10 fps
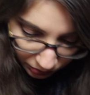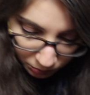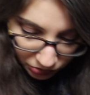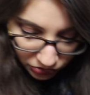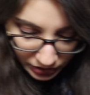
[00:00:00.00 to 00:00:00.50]
So
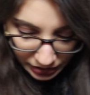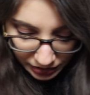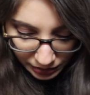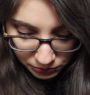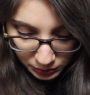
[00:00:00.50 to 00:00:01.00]
I'm just gonna
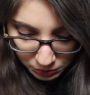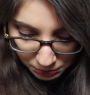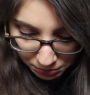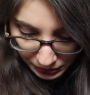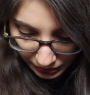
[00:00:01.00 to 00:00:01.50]
lift up the
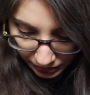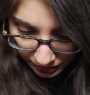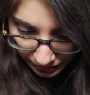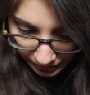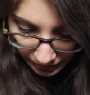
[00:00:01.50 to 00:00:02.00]
book.
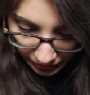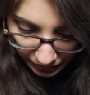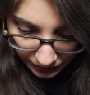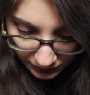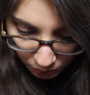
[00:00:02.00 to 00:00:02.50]
I
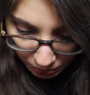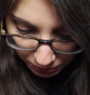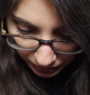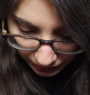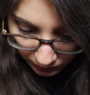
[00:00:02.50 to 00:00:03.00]
can't see what the
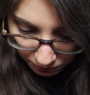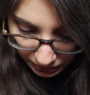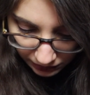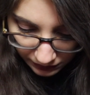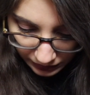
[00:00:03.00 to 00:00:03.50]
book is
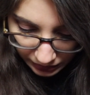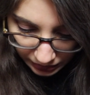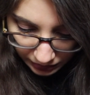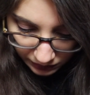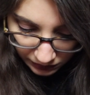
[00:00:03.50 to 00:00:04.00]
because it
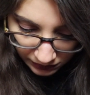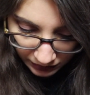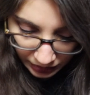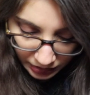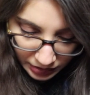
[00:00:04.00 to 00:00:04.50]

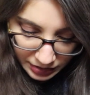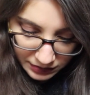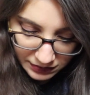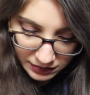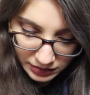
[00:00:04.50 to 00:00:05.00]
is
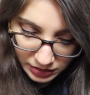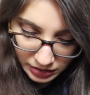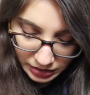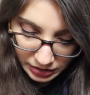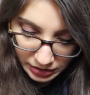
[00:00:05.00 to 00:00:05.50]
still
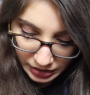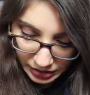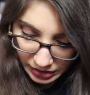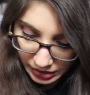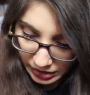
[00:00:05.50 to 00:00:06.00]
in
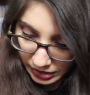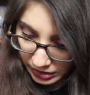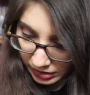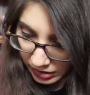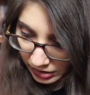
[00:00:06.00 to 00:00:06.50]

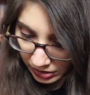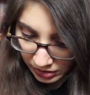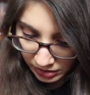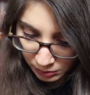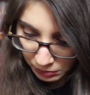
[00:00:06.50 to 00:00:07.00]
a
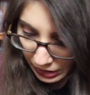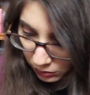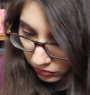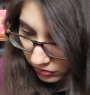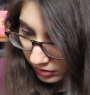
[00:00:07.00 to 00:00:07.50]

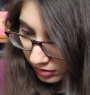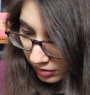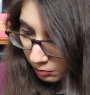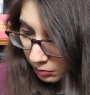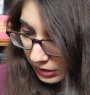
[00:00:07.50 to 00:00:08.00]
pouch,
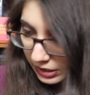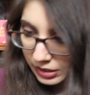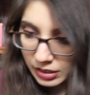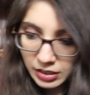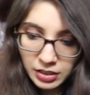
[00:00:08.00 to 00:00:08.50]

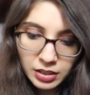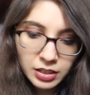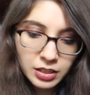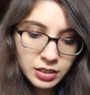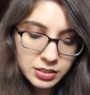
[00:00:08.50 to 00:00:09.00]
but
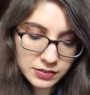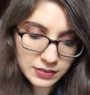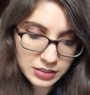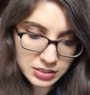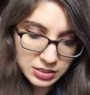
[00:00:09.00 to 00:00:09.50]
this
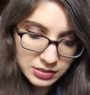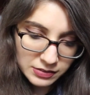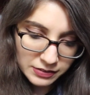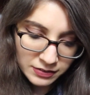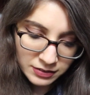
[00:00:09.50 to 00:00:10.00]

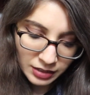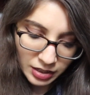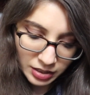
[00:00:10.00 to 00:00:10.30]
is